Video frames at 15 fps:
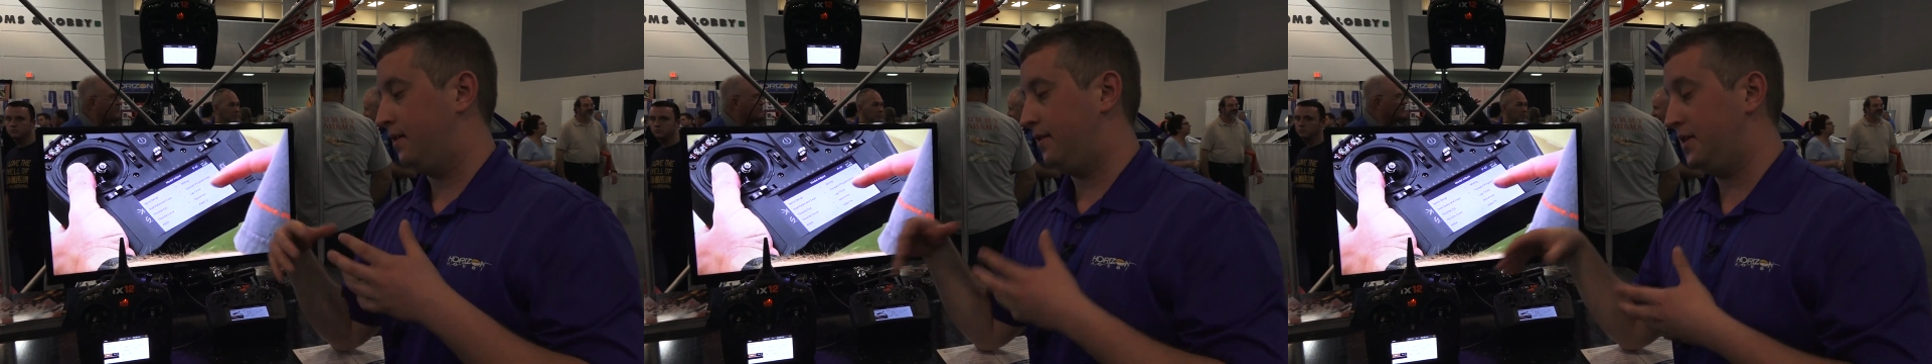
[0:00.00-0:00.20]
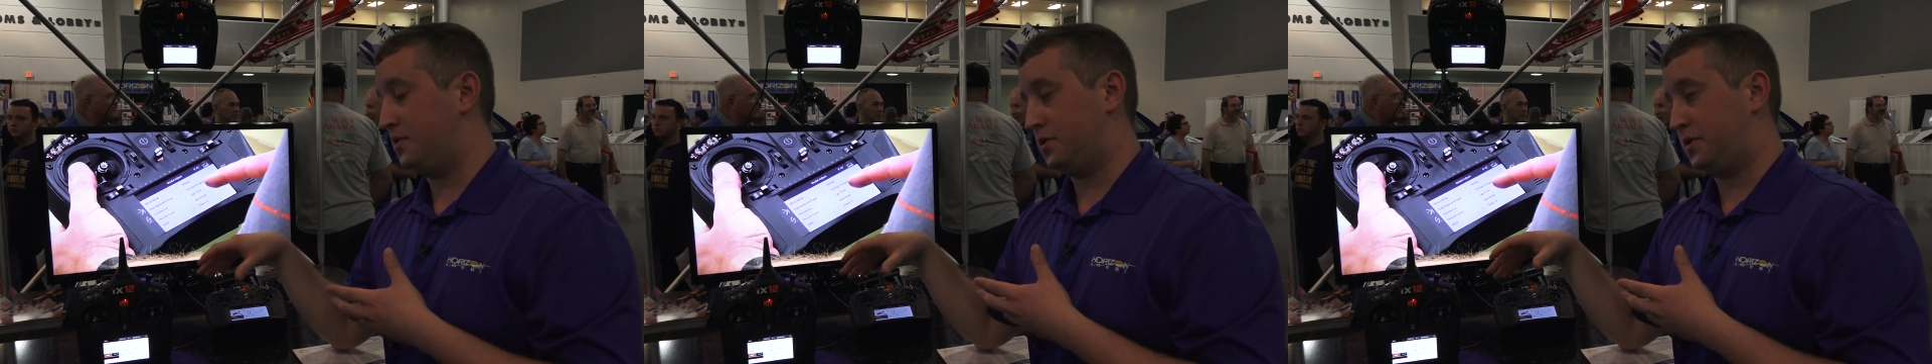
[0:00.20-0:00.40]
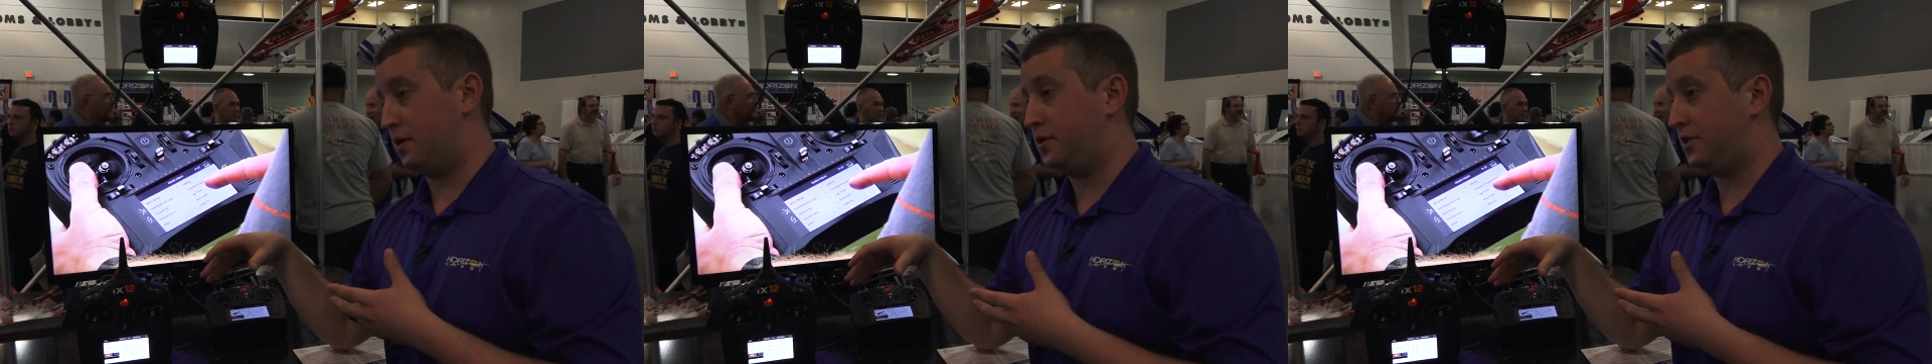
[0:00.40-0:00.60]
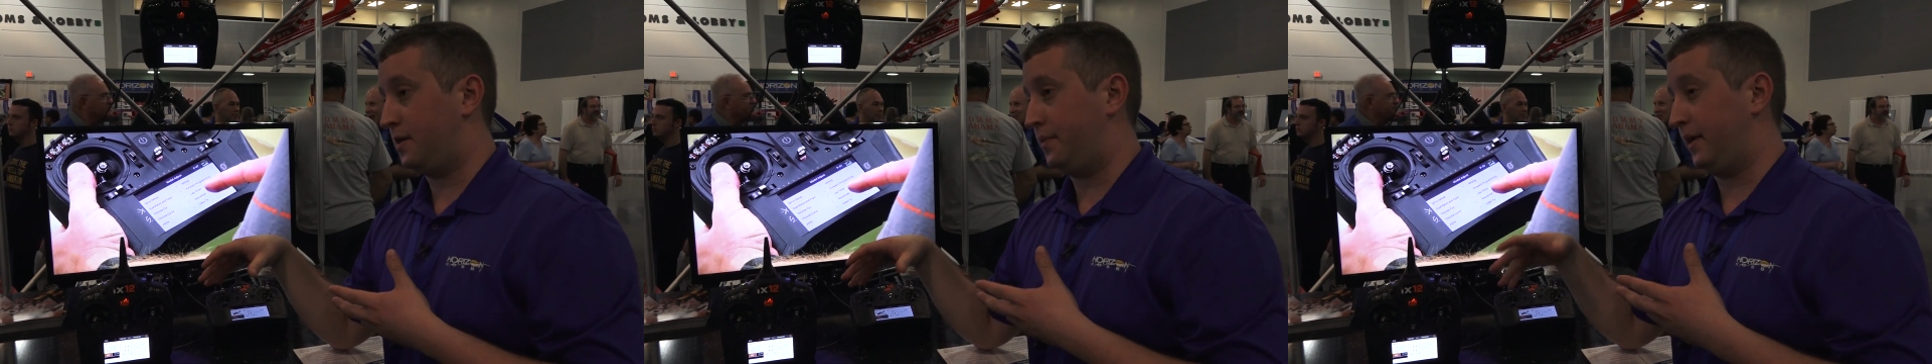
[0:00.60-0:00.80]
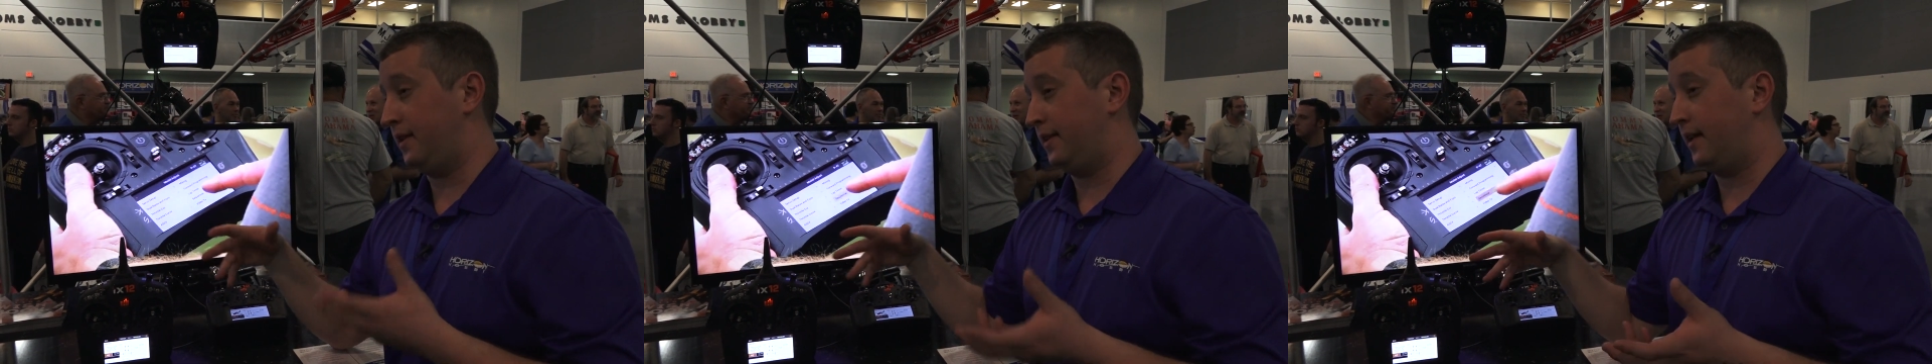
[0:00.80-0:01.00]
These will start
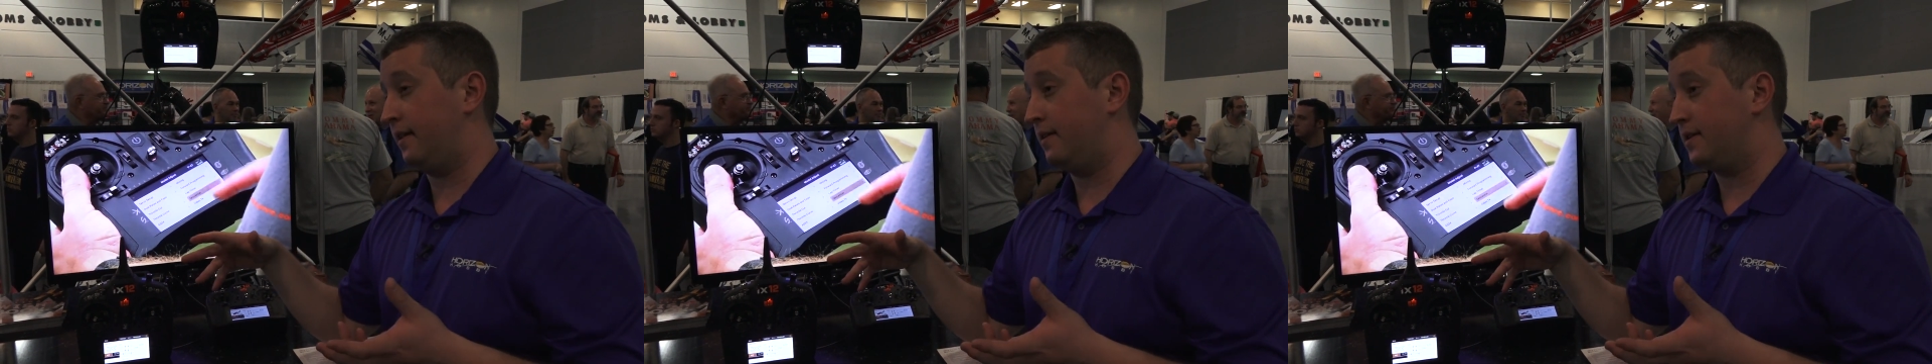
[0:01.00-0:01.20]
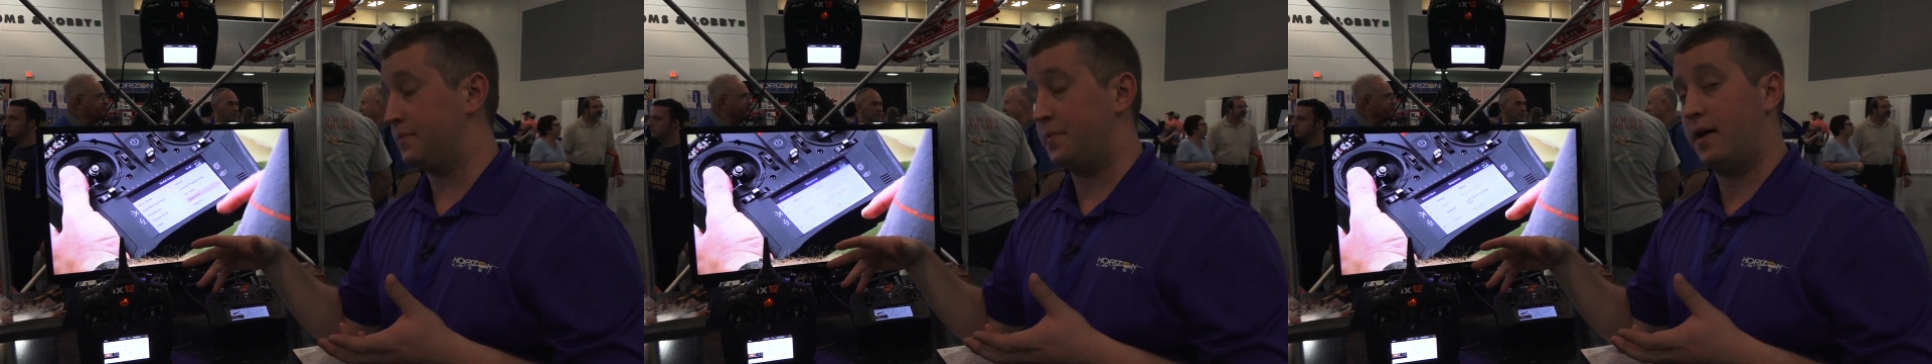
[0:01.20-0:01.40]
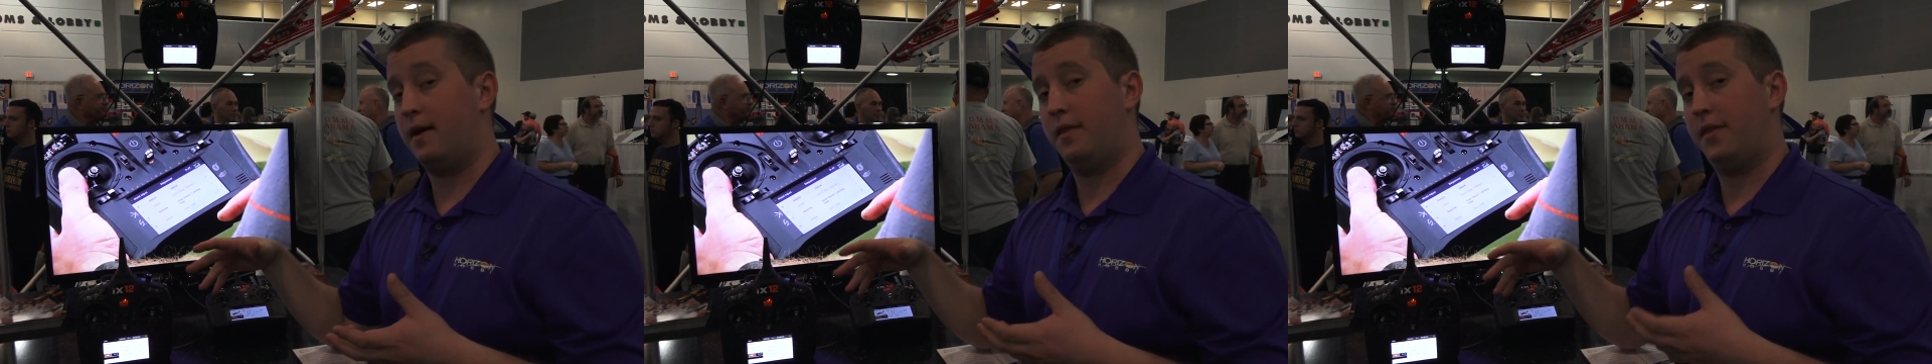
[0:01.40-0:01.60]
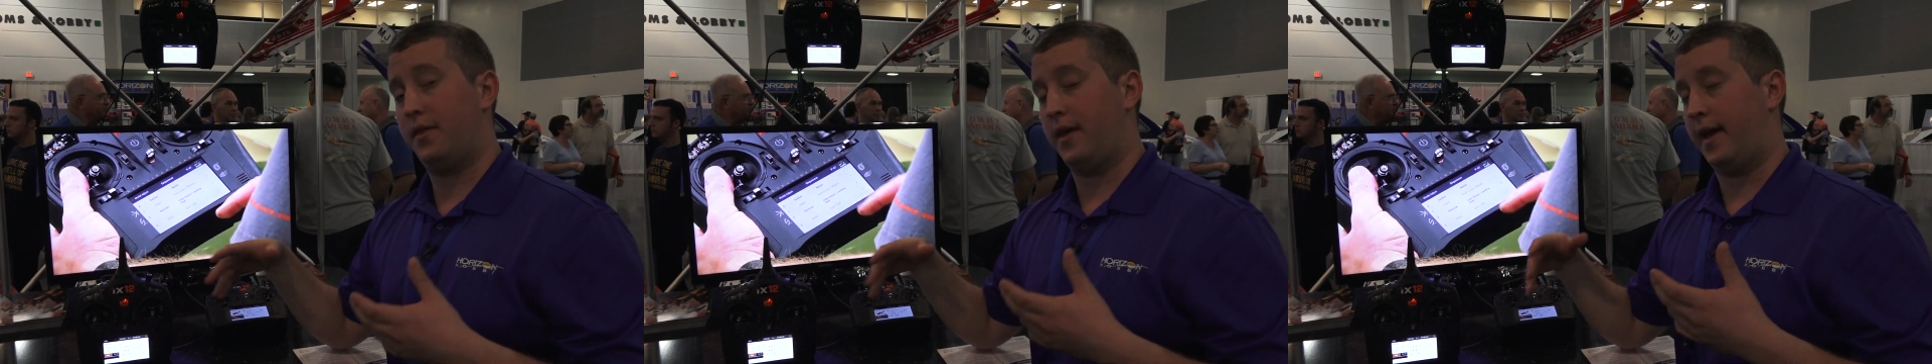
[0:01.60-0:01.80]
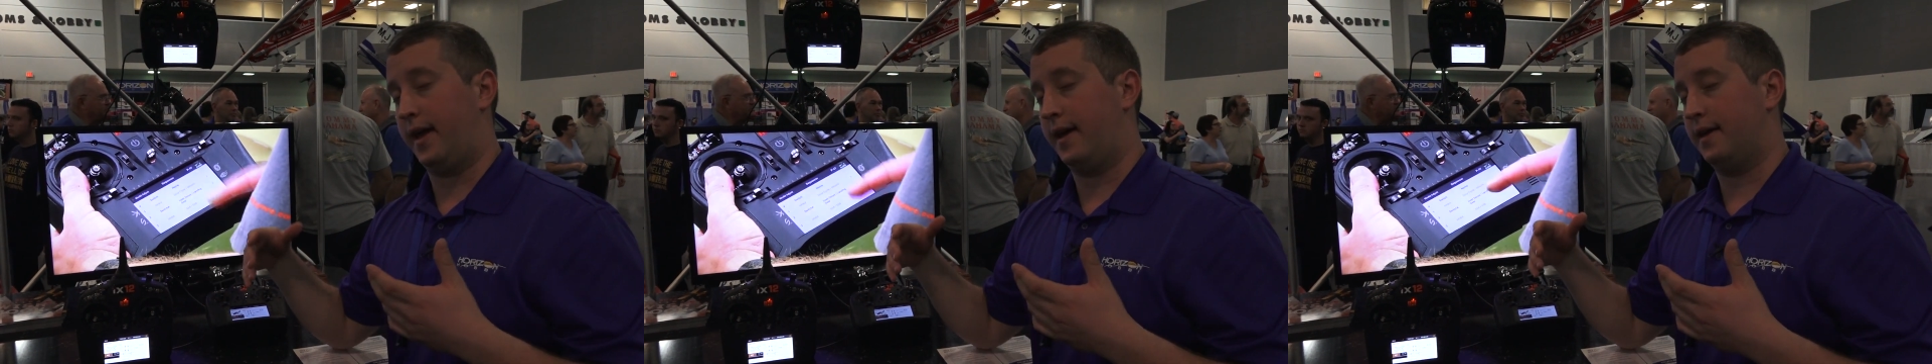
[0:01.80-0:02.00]
shipping at the end of this
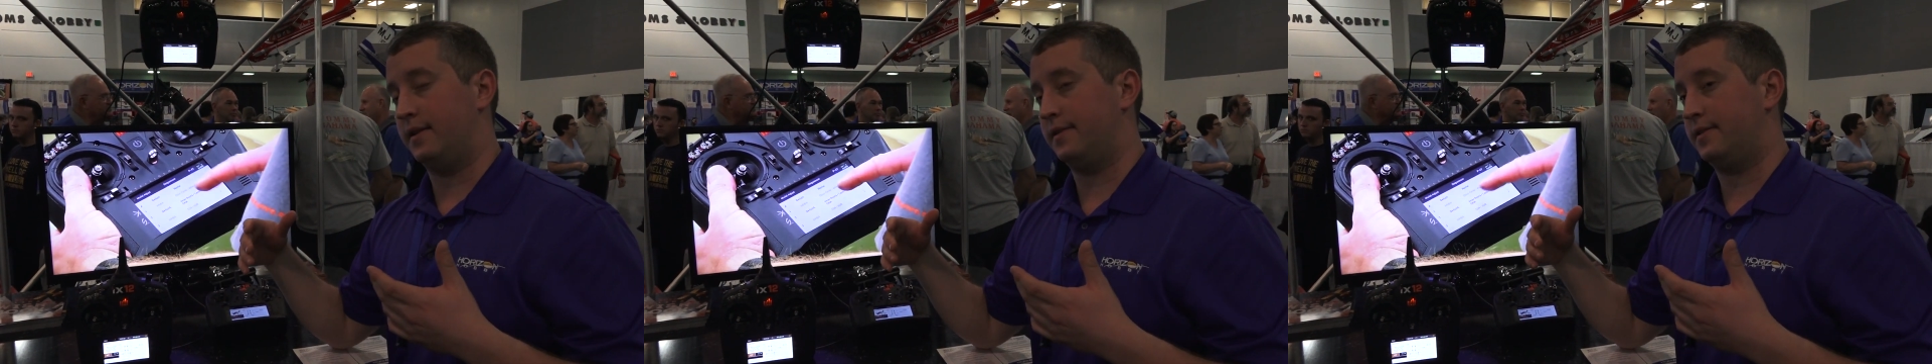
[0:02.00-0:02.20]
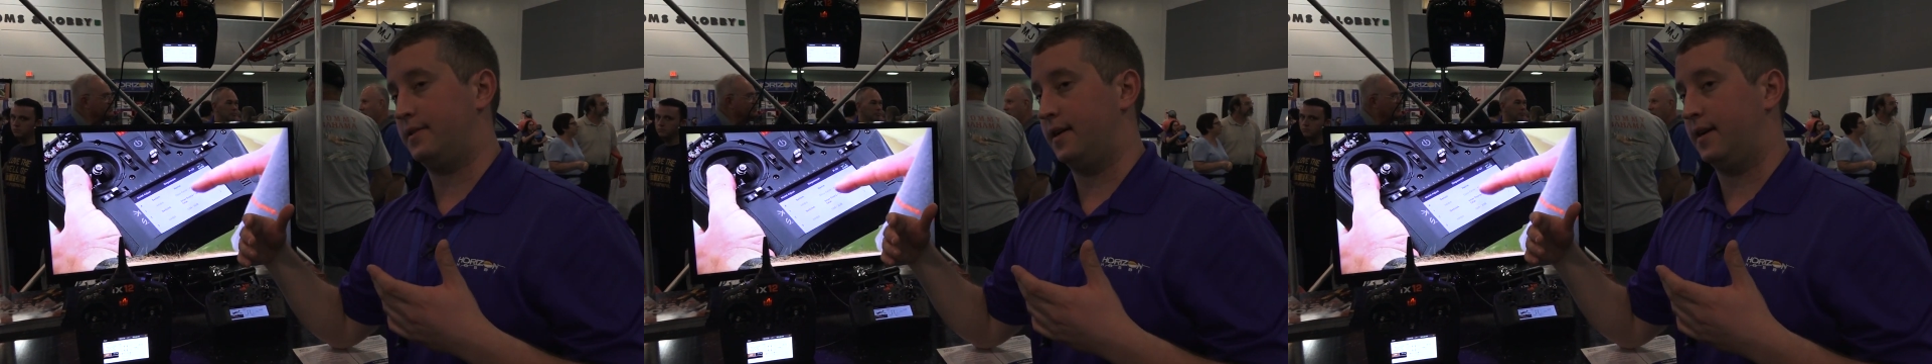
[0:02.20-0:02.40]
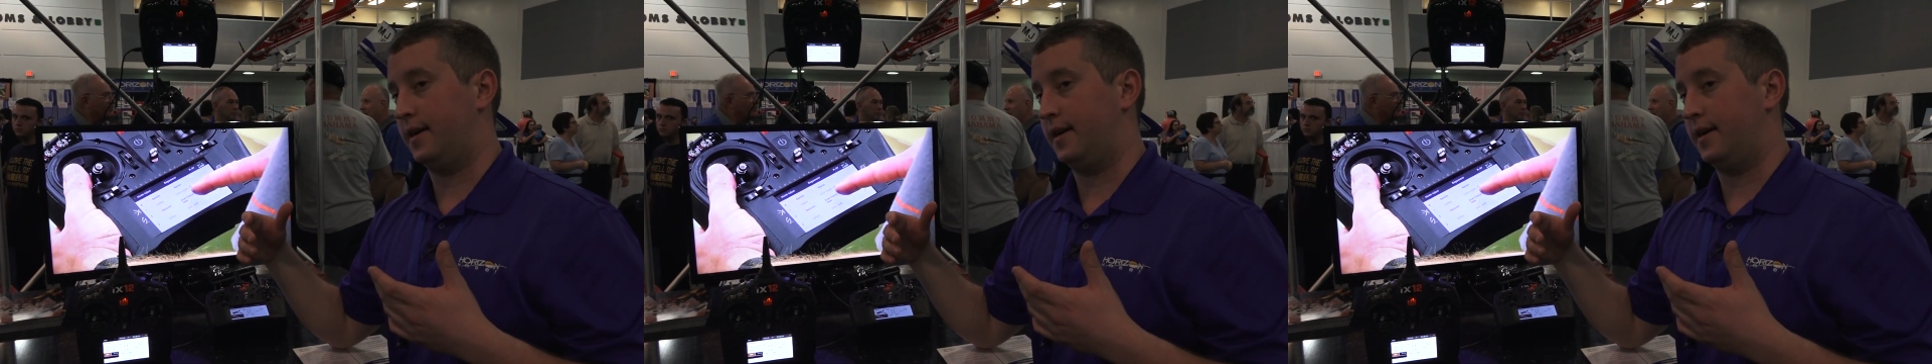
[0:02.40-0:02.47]
month, and